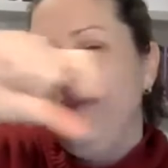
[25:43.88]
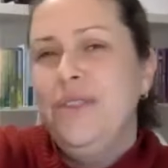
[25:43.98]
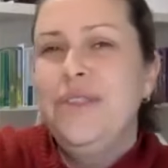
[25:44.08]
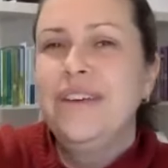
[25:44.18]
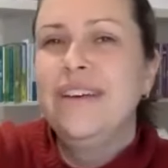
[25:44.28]

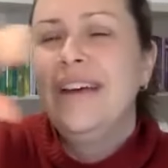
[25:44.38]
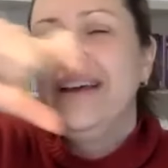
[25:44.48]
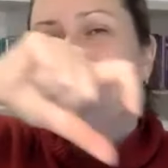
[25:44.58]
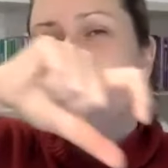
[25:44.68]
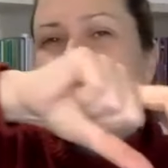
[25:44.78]
The
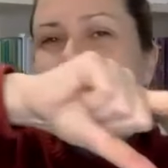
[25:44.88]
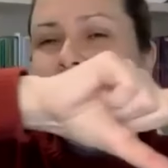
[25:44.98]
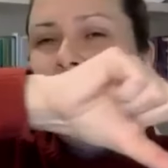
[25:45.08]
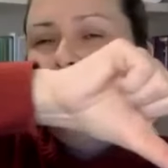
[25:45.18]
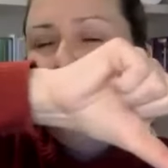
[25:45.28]

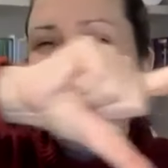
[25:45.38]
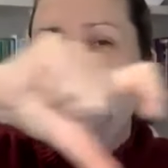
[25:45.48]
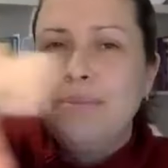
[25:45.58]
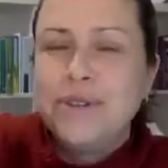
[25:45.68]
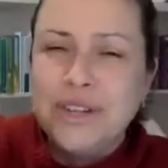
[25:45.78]
closed
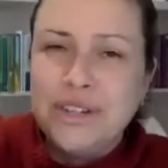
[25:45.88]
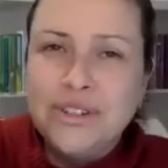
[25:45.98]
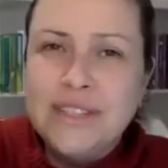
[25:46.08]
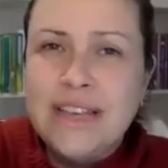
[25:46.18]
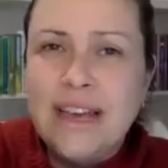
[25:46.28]
captioning
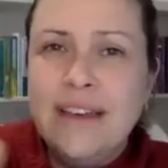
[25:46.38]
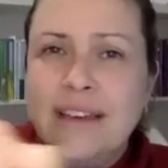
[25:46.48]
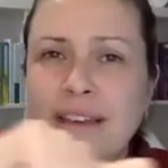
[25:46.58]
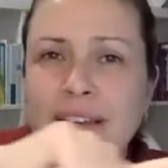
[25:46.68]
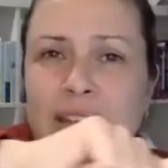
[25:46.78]
should
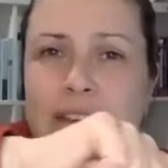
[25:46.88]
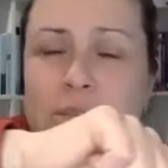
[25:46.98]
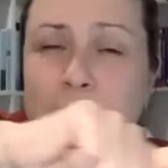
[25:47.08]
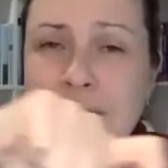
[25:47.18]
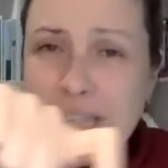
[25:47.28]
say,
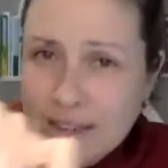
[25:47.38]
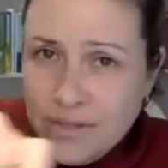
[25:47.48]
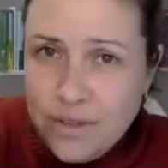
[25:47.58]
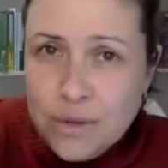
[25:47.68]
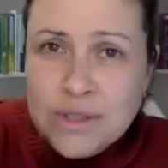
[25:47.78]
spicy
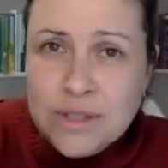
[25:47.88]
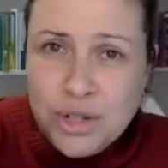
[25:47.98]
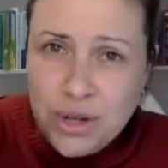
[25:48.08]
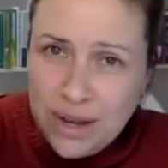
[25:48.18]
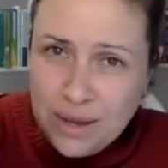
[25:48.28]
kid feels in
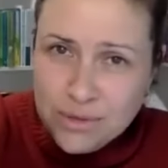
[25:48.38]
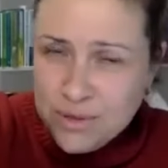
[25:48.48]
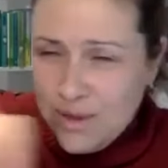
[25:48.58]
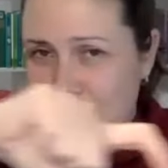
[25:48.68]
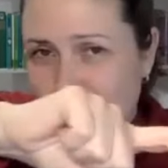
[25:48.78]
shame.
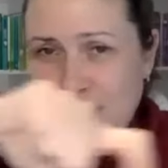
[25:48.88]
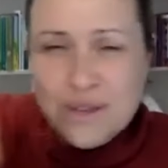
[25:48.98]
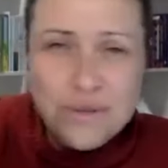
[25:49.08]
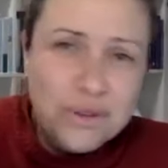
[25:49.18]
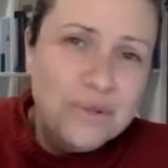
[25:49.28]
So they went to
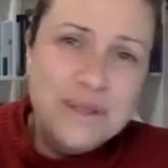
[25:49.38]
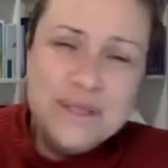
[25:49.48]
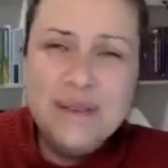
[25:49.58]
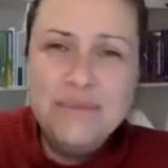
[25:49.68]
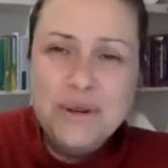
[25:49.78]
their room and
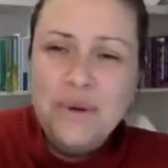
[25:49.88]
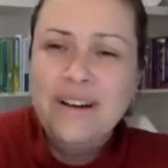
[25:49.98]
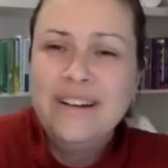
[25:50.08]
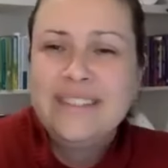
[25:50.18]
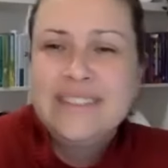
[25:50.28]
slammed the door.